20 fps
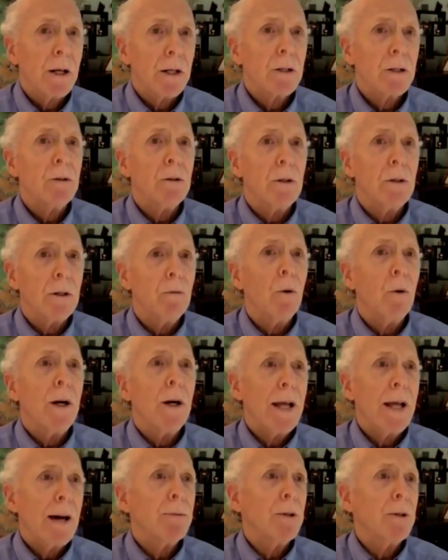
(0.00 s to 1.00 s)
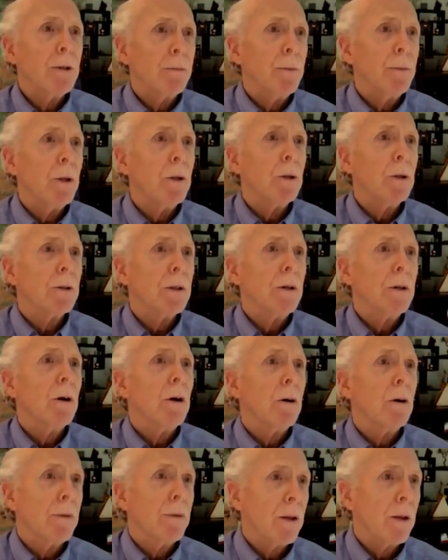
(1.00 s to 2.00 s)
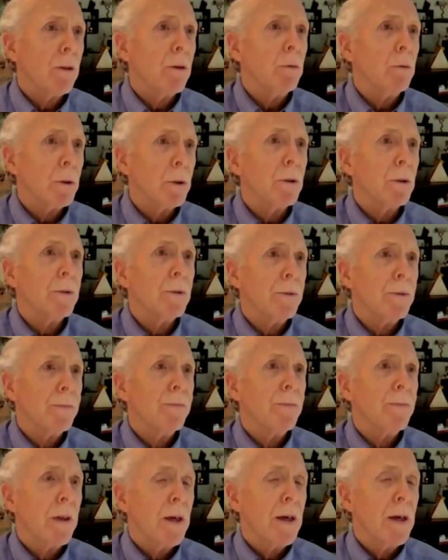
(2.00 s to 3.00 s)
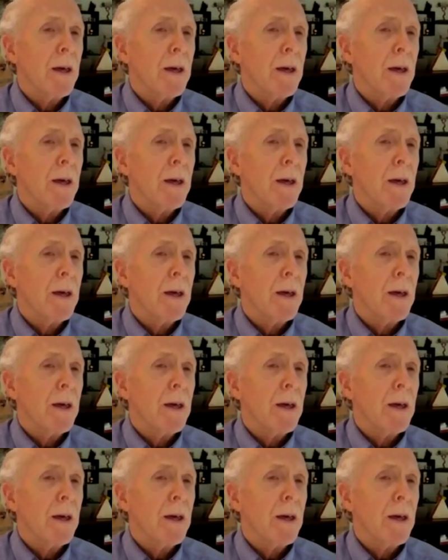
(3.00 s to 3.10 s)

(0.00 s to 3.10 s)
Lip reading: chronicle of what happened to milk around the world.